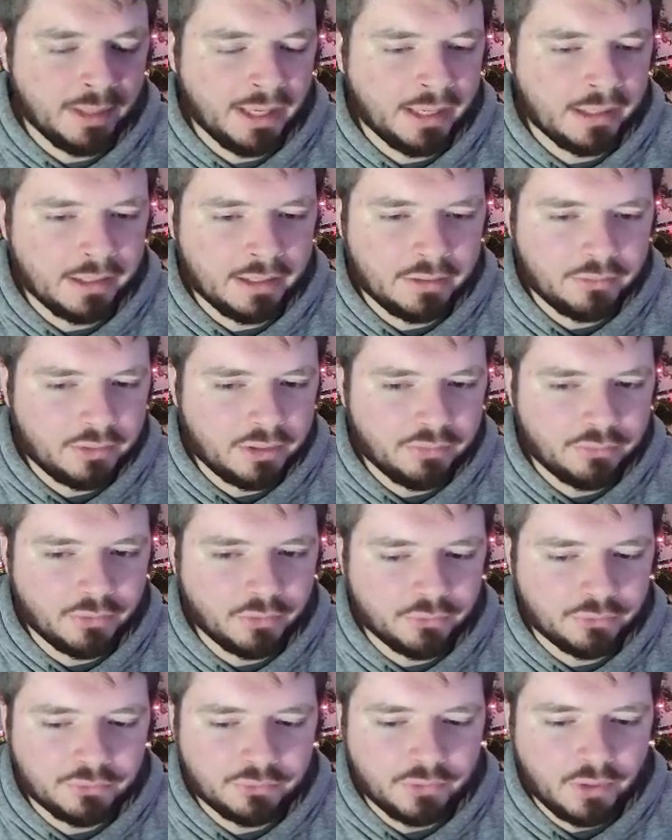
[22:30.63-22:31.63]
I don't give a
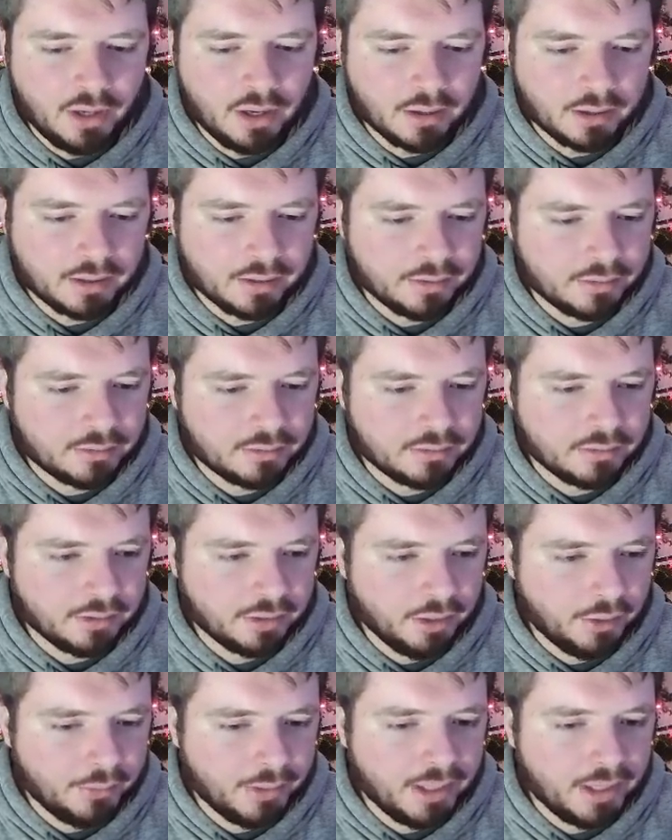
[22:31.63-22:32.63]
fuck.
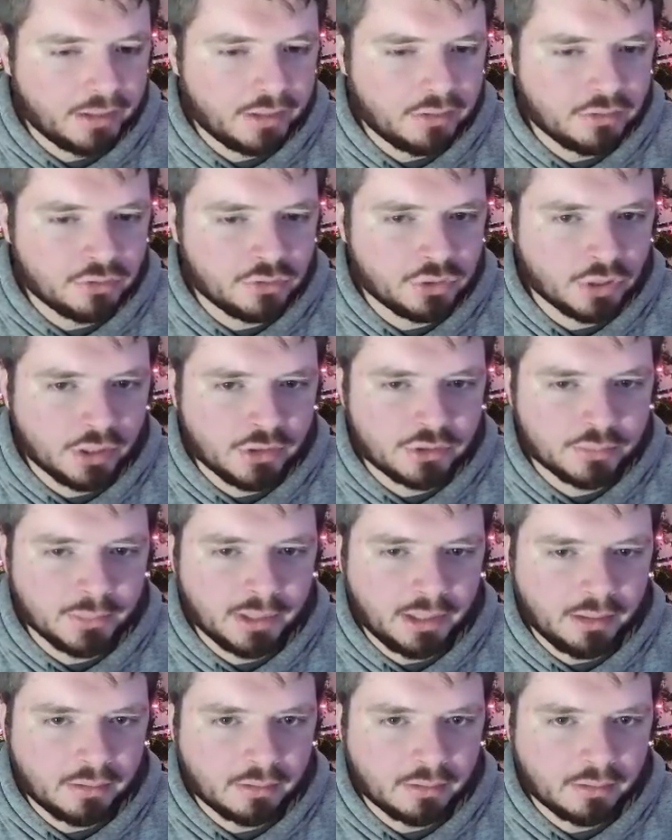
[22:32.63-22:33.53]
Go ahead and judge me.